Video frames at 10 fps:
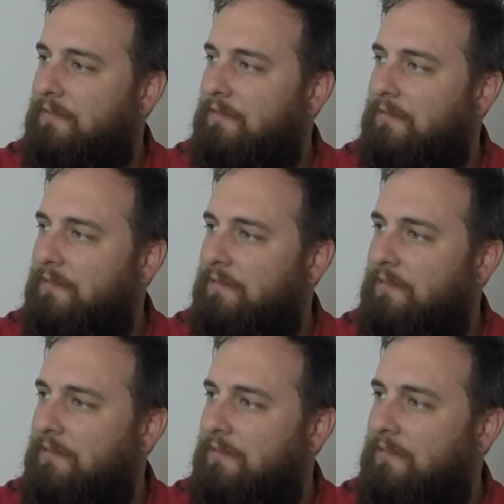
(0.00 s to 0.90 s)

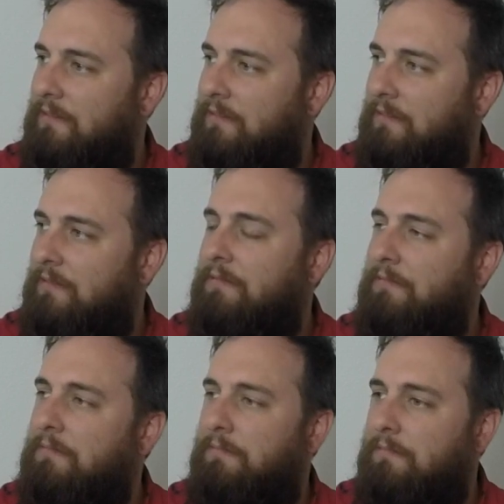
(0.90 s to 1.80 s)

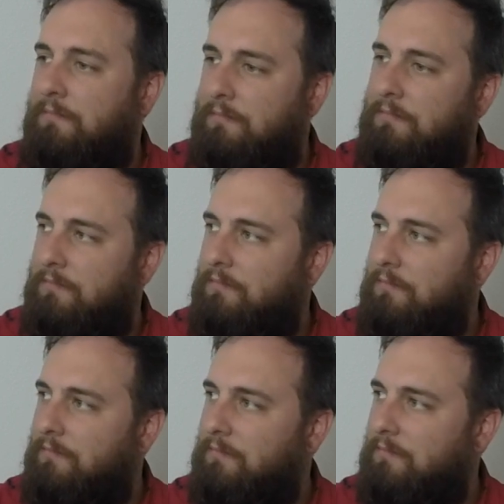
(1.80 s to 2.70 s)

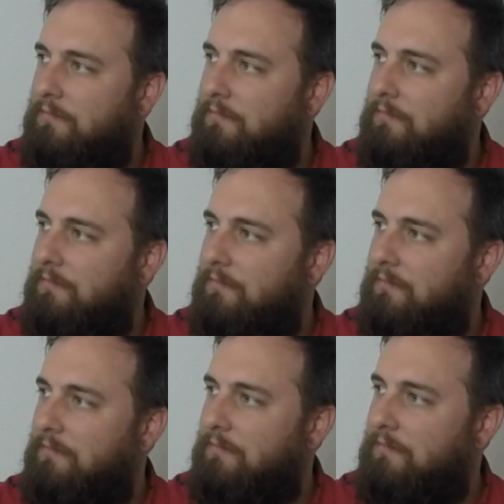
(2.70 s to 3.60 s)

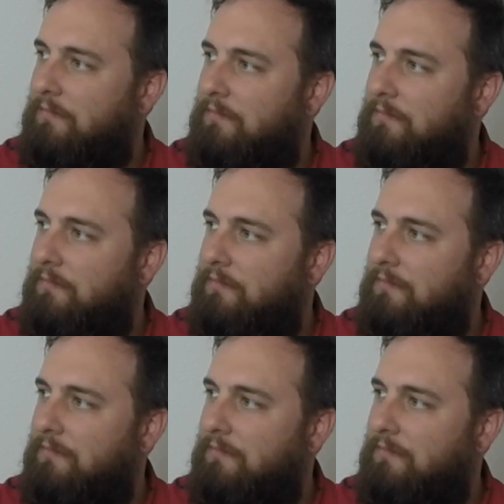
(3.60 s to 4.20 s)
[no speech]